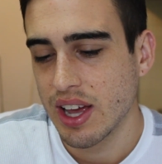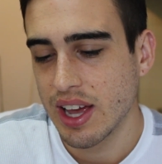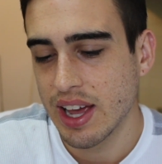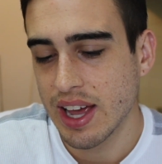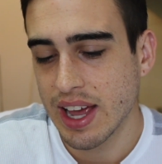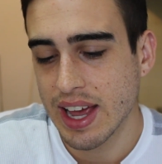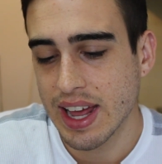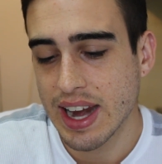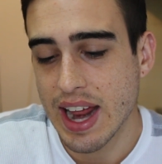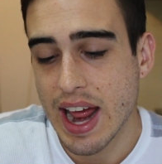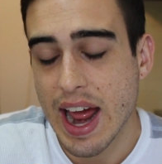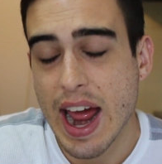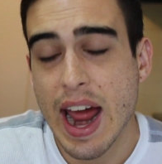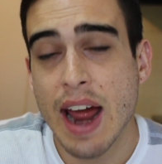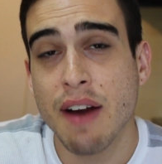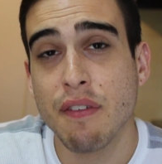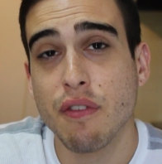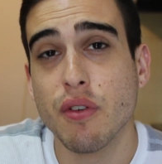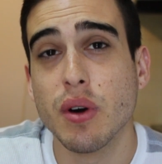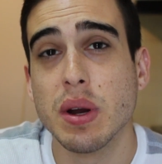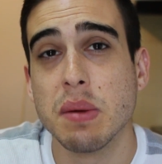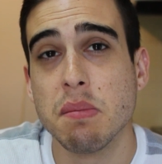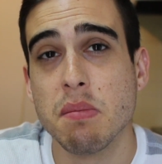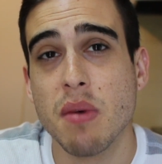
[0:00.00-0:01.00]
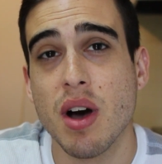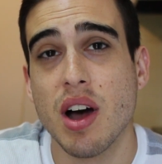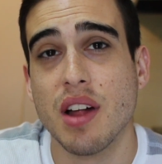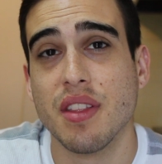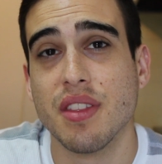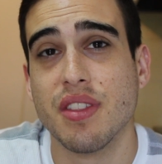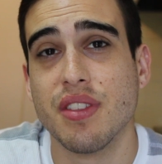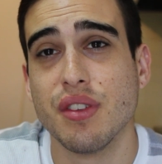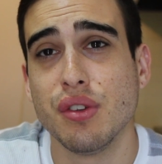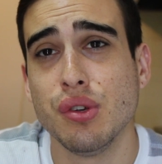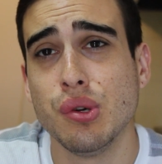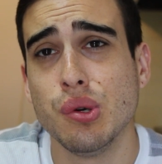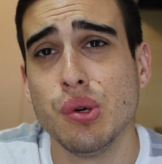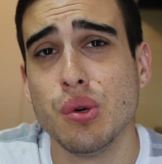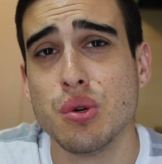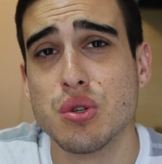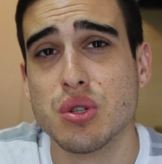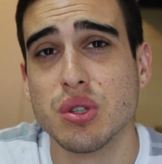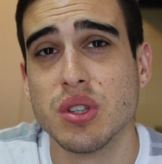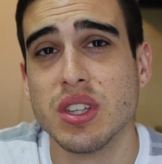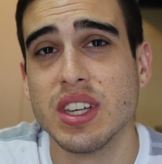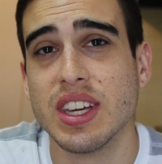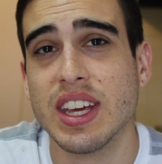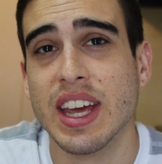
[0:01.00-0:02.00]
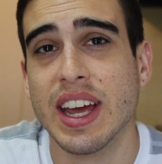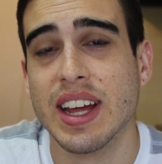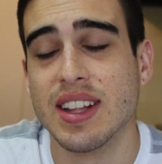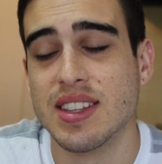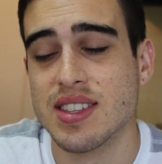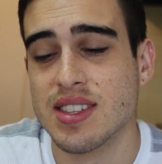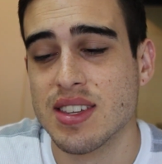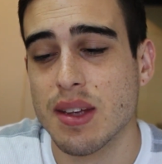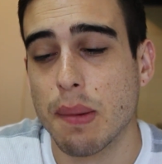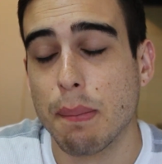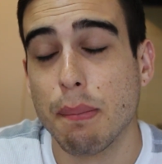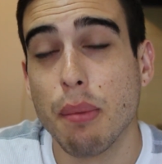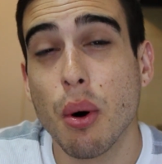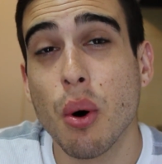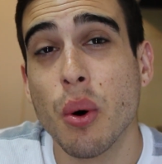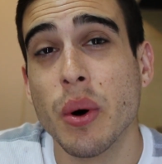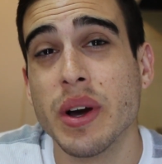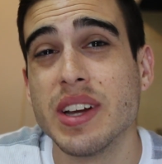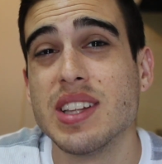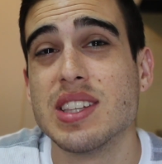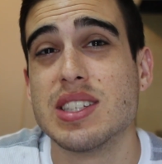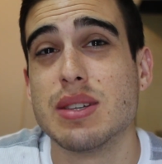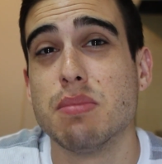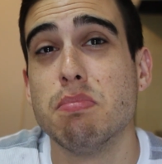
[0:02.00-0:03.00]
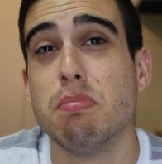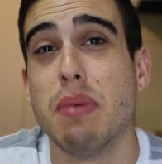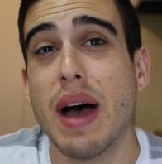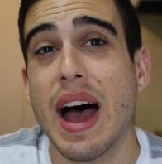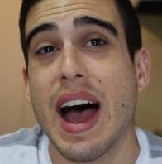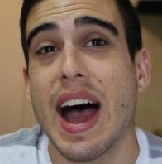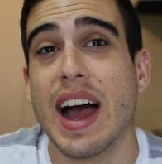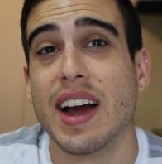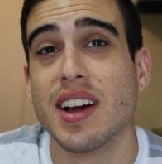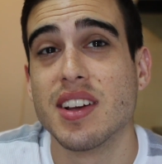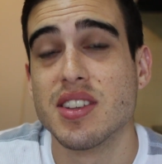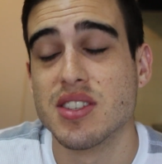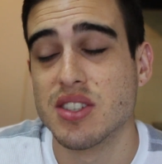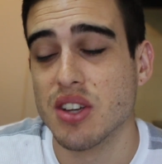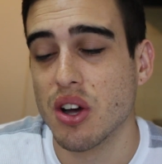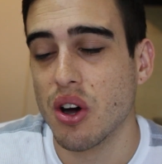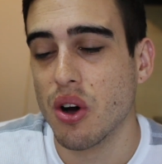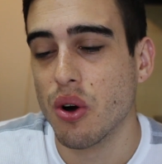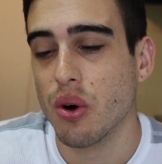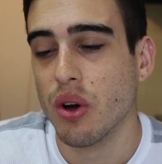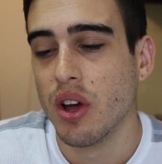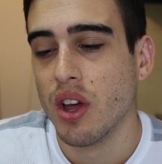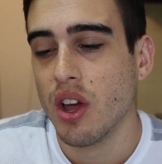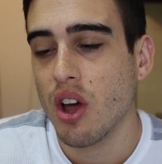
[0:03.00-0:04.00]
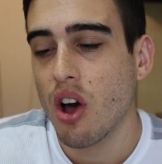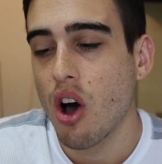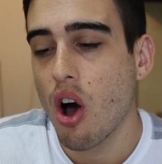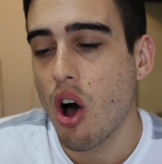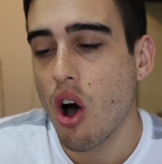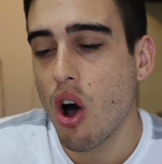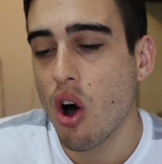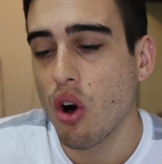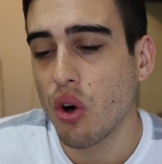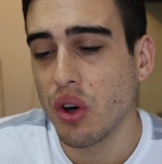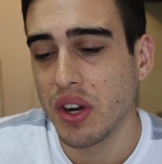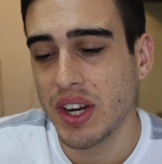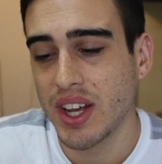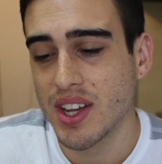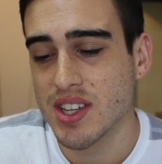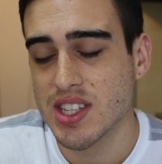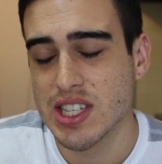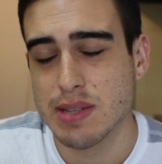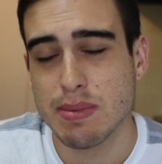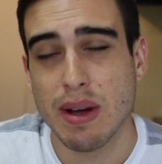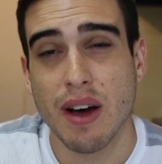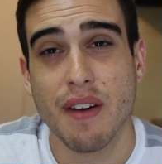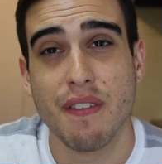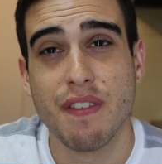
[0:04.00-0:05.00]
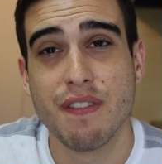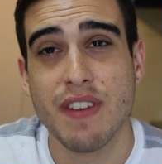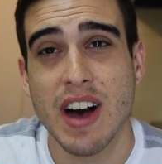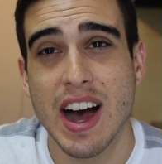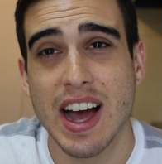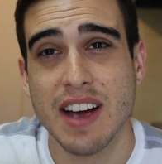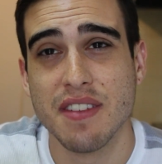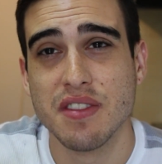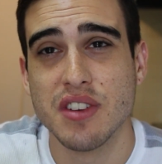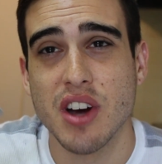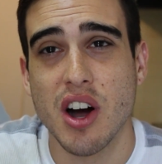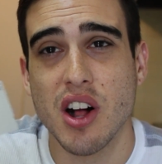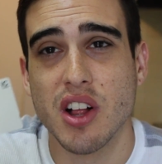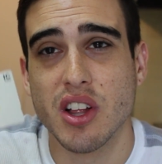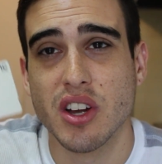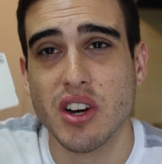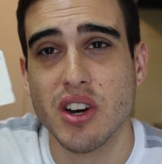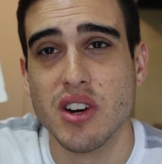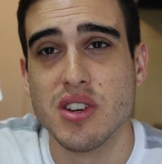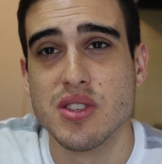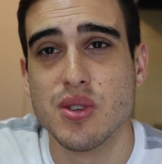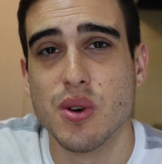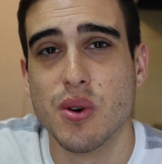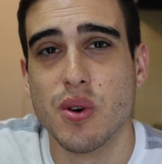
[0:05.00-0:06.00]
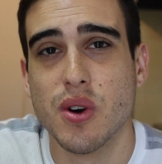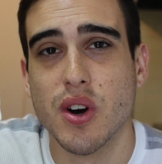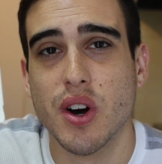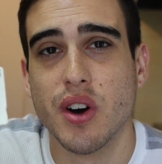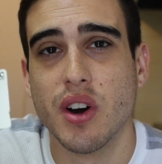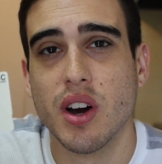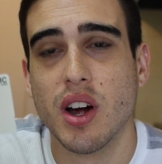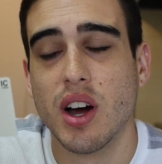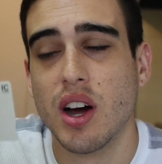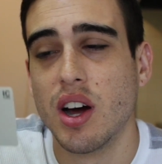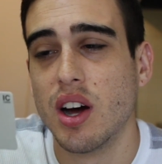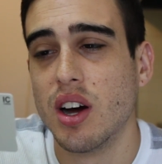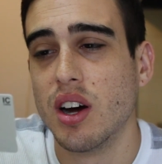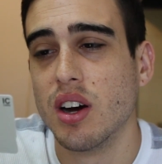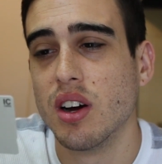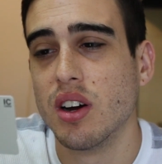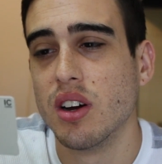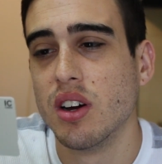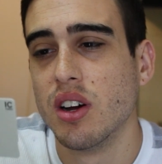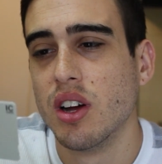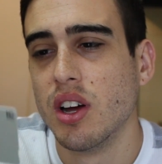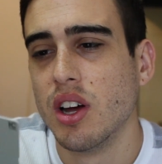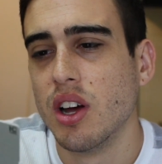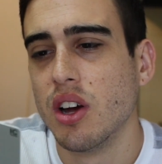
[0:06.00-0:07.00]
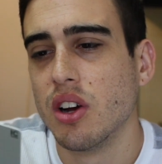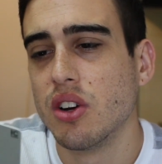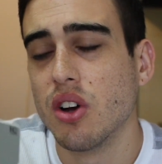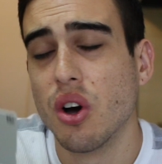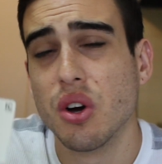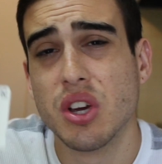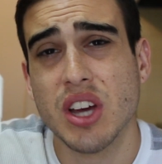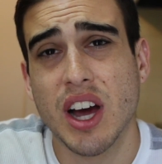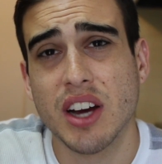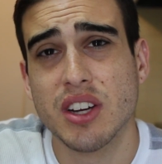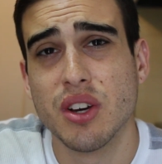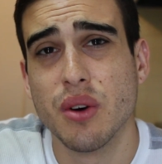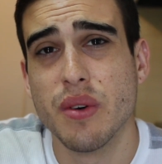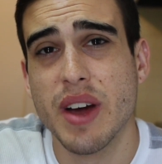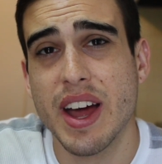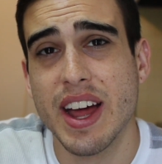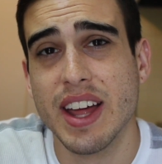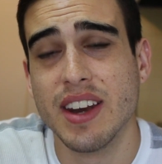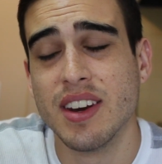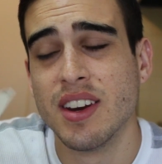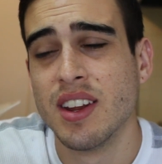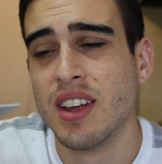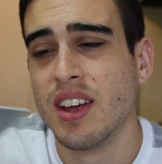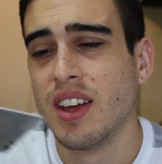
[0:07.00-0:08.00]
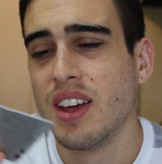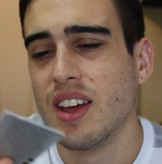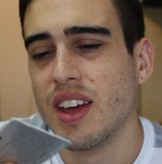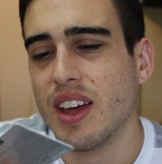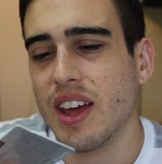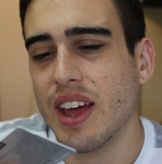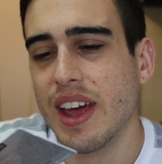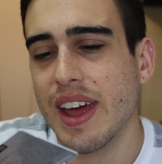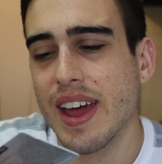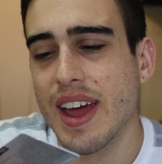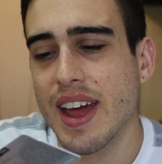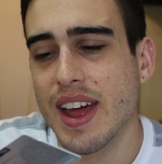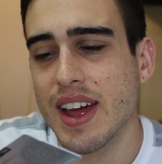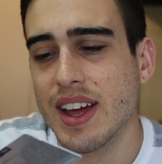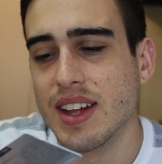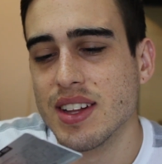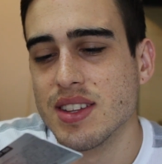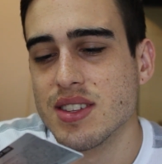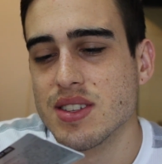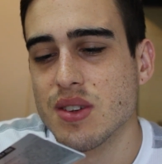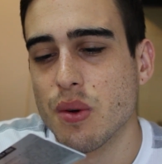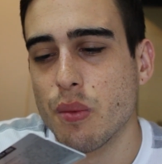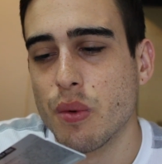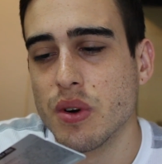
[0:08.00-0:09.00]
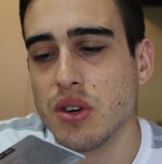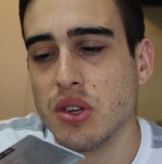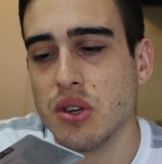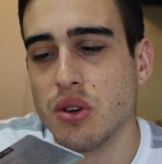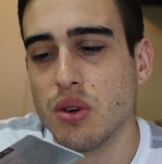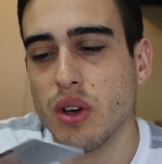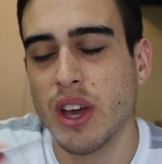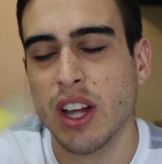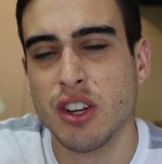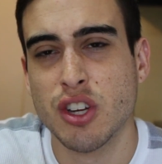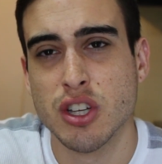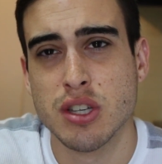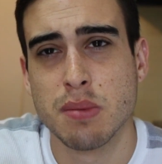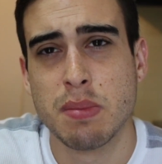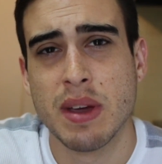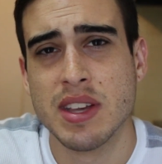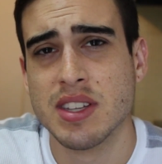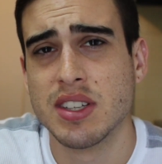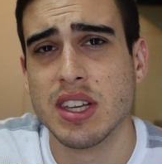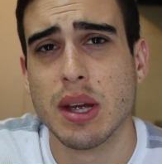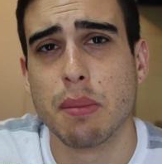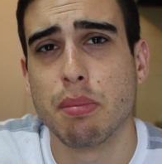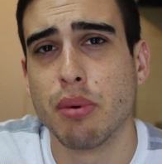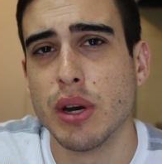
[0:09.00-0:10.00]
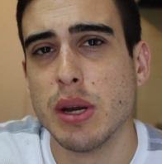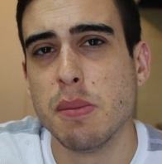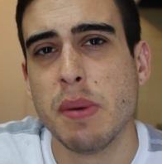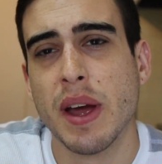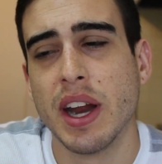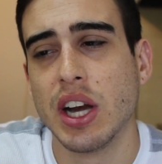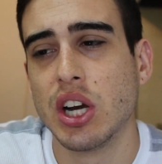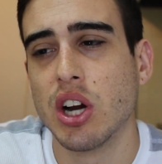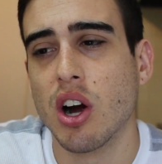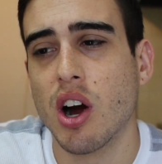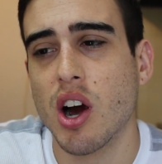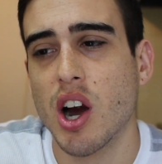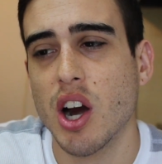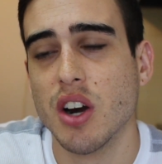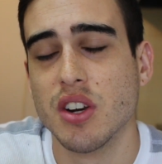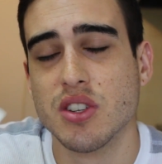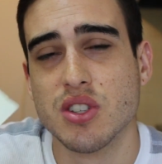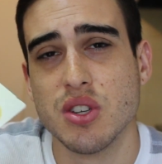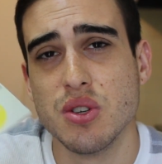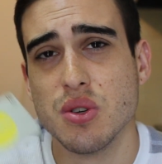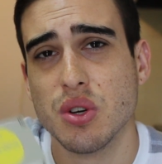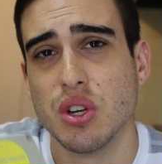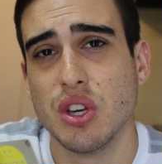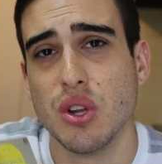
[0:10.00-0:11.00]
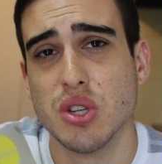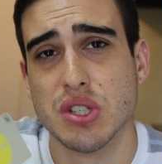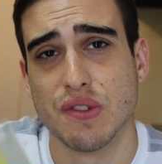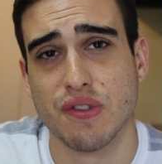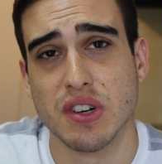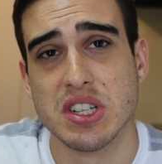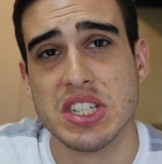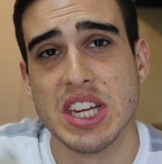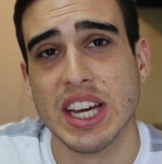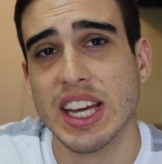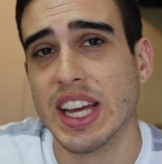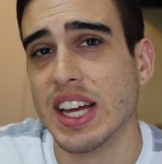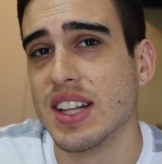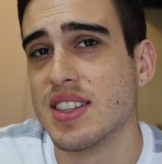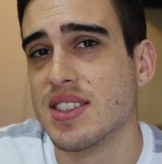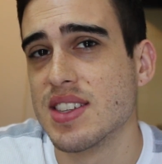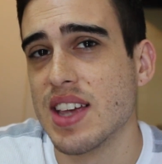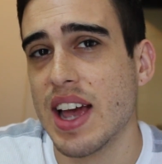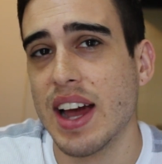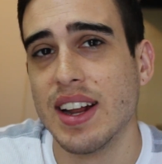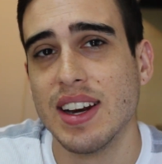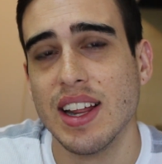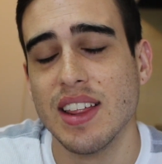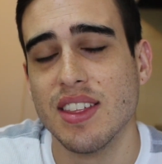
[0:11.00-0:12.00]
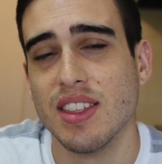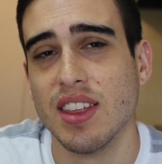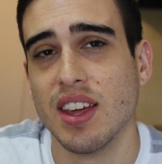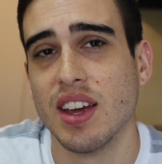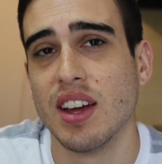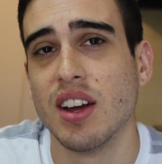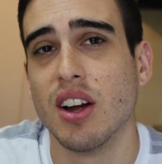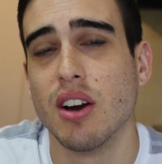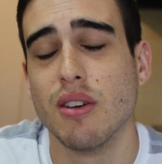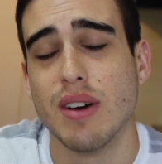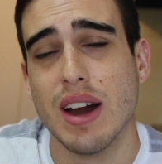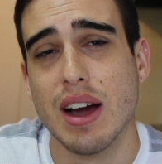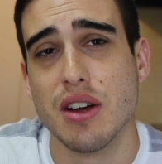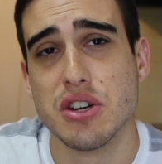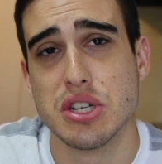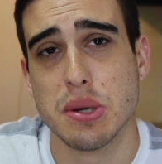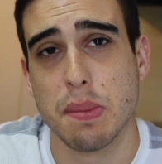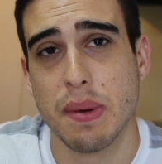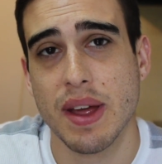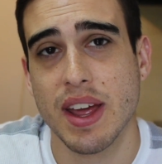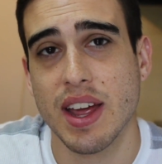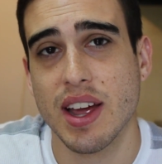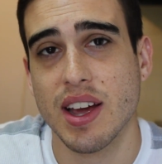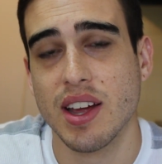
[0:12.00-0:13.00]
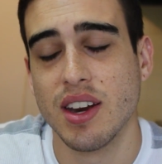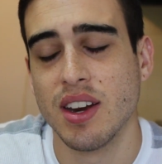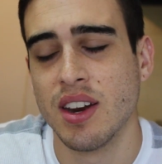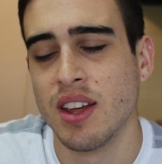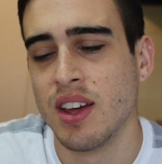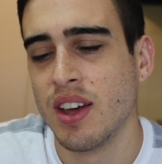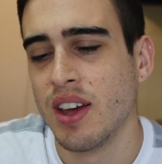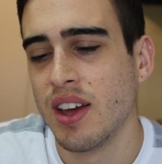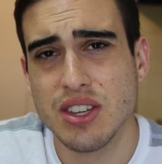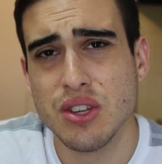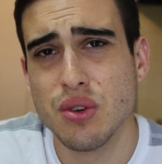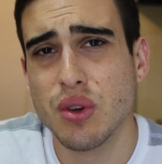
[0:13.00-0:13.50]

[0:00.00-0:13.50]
And every month you usually get points back. So all it is about $5 or gokyakuen, and it's just basically a prepaid card, so you can use it for tickets, anything around Japan.